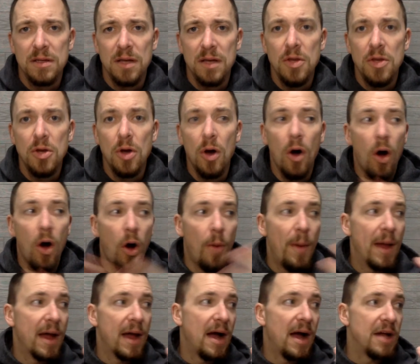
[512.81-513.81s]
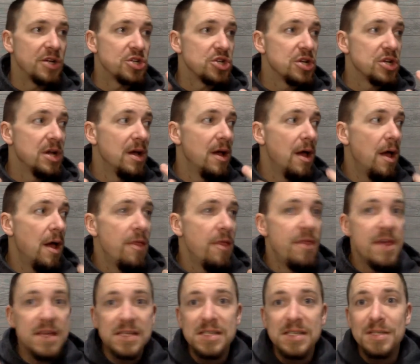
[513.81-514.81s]
And you go, oh, my gosh,
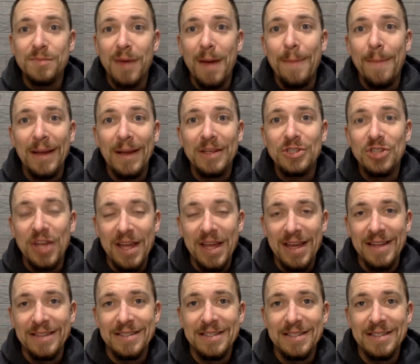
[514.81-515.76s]
this is my big chance.